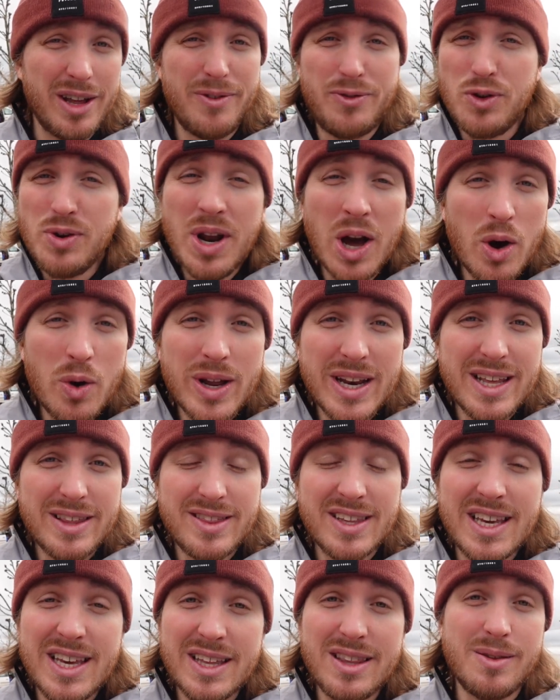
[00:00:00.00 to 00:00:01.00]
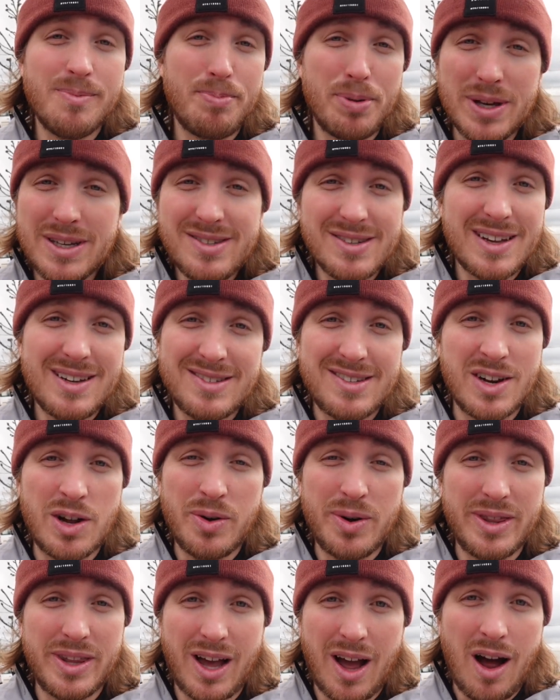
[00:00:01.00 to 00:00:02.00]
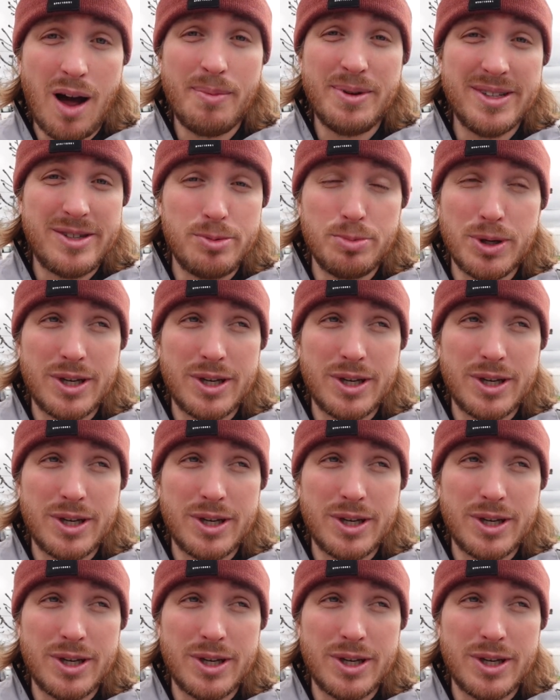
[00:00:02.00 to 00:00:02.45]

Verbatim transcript: If you know anything, then please let us know in the comments,